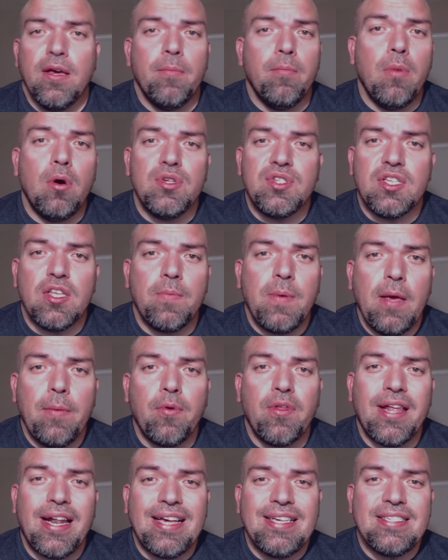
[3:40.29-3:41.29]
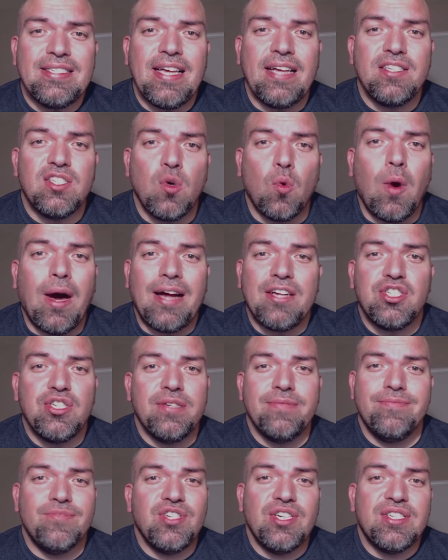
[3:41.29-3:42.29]
Most of the people that I sent to watch
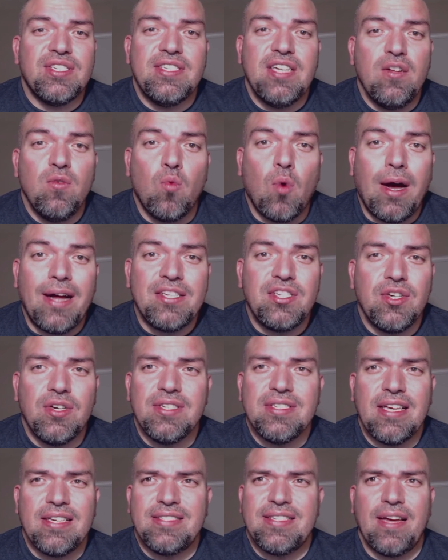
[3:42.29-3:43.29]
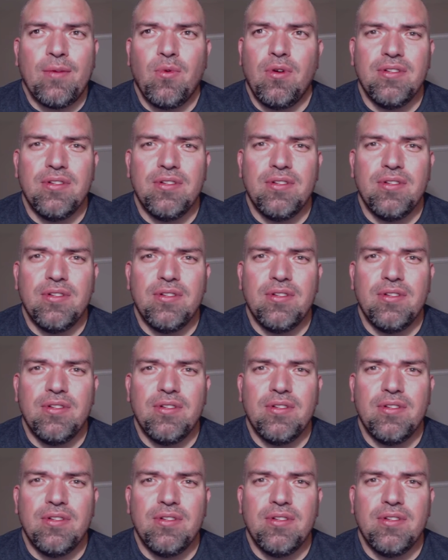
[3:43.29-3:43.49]
it just didn't want to because they said,